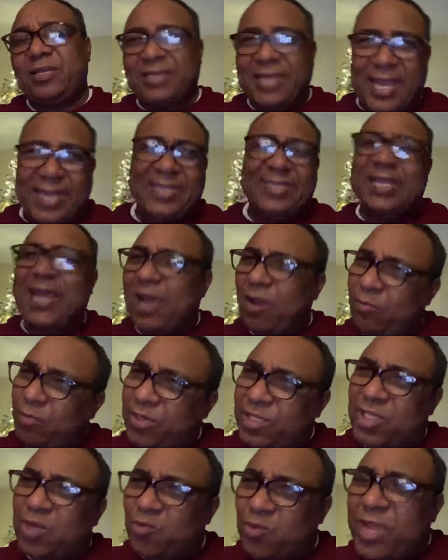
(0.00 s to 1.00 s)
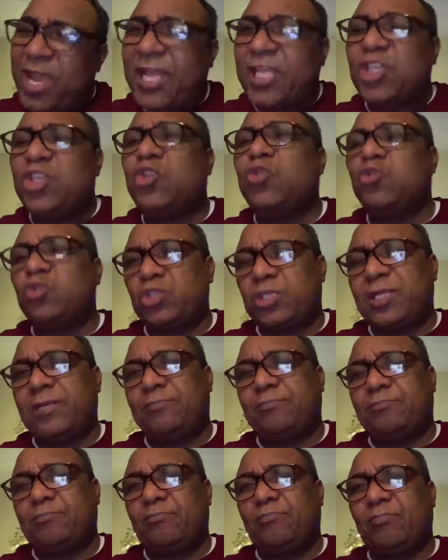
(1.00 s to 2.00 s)
That is how President Weah used them.
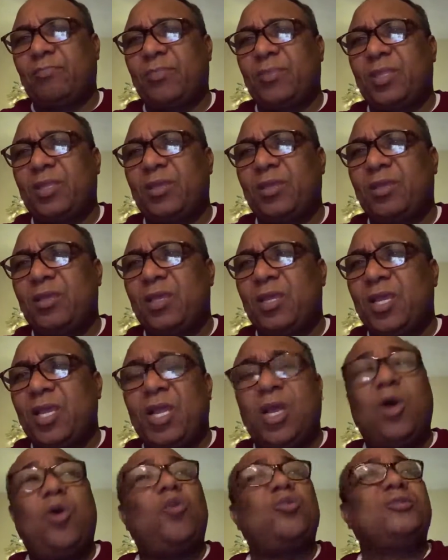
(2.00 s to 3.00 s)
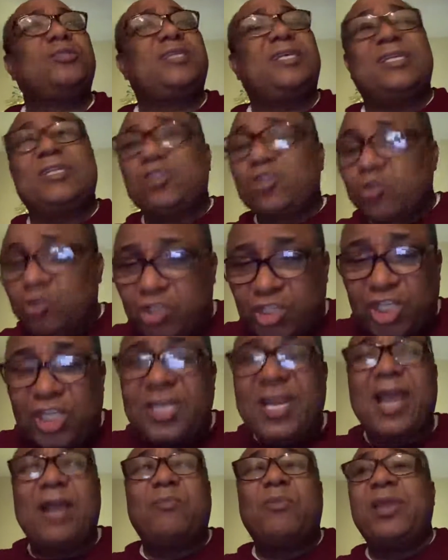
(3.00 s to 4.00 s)
Until Eugene
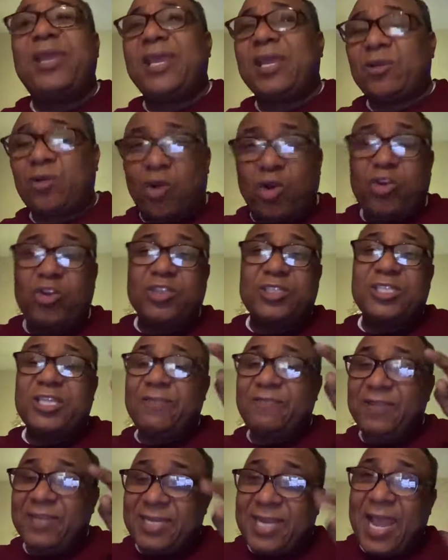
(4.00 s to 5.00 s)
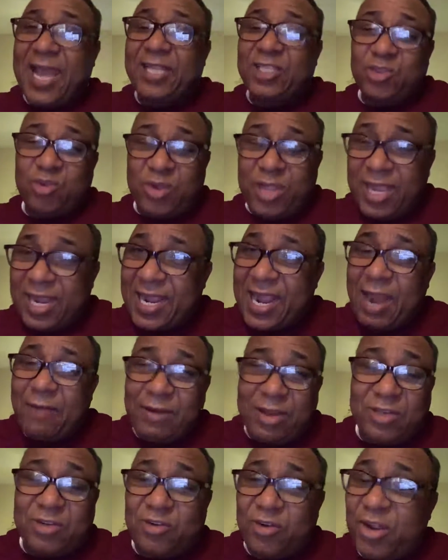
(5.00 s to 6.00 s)
Nangwe and others, even down to the
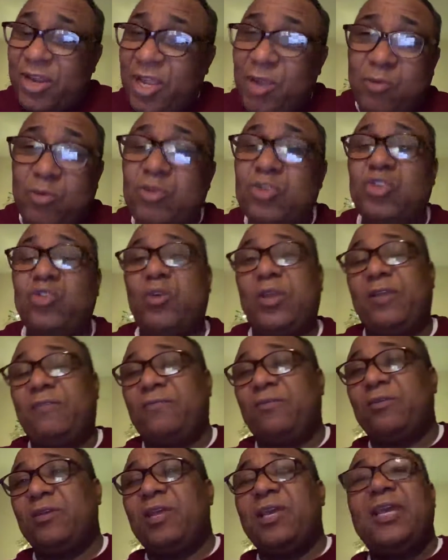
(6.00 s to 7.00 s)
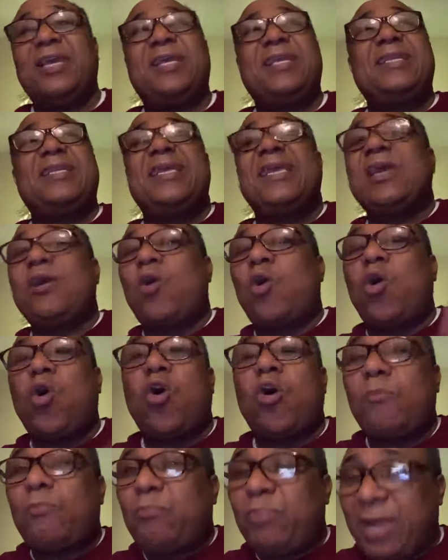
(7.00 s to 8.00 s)
Akara Gray and whosoever, they
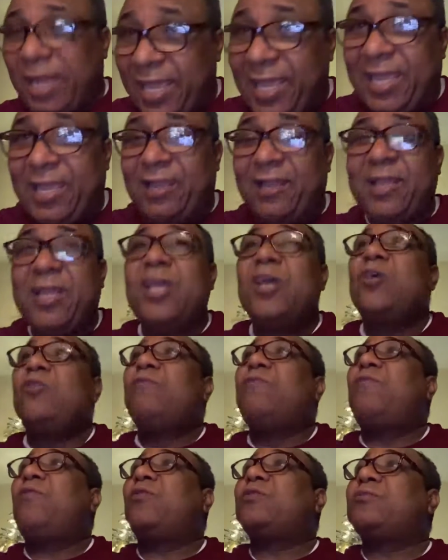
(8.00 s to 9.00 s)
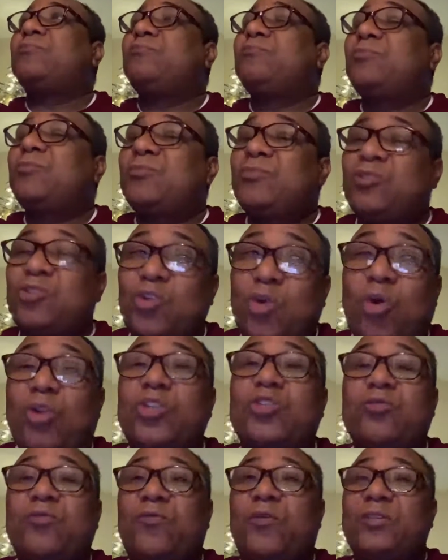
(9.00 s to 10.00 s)
all planned for
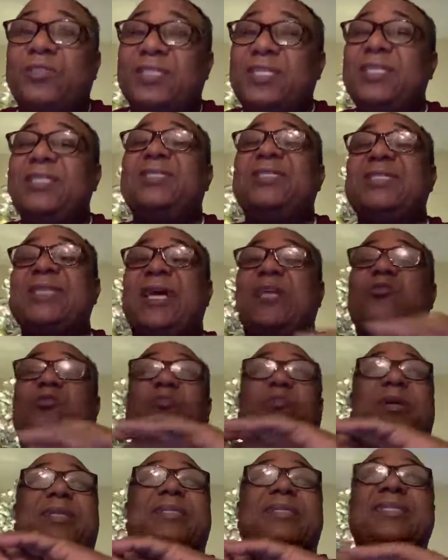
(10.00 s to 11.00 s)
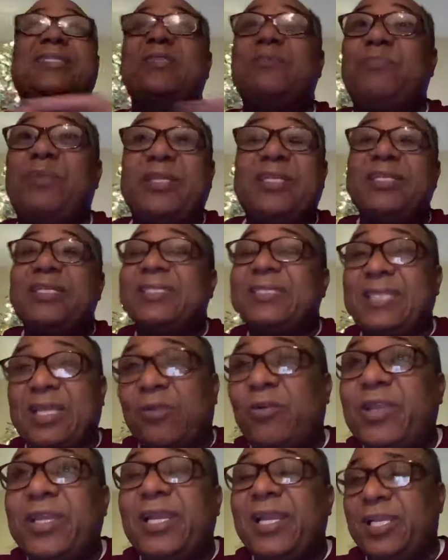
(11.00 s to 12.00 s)
CDC not to participate in the
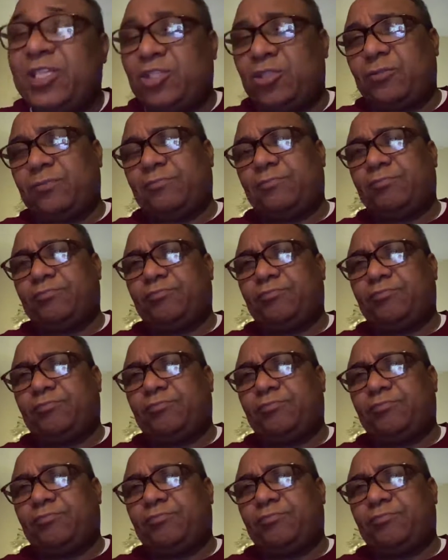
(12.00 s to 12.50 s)
second election.